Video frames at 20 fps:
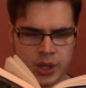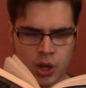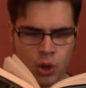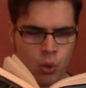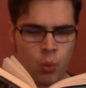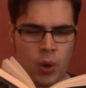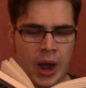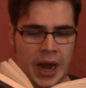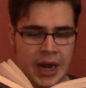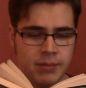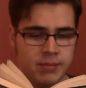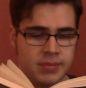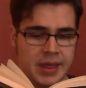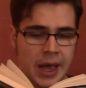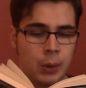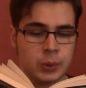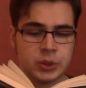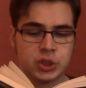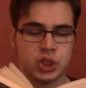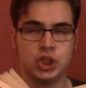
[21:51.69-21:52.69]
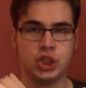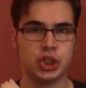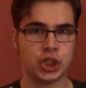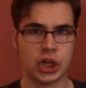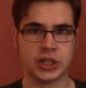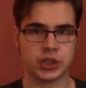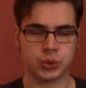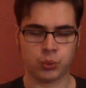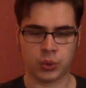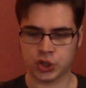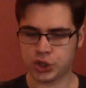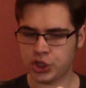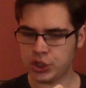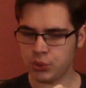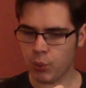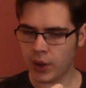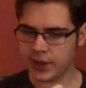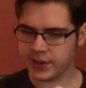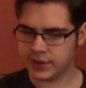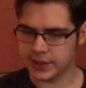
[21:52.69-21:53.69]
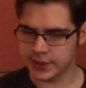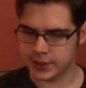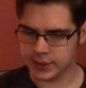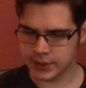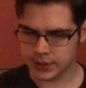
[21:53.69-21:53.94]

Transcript: Why, that was just what she wanted.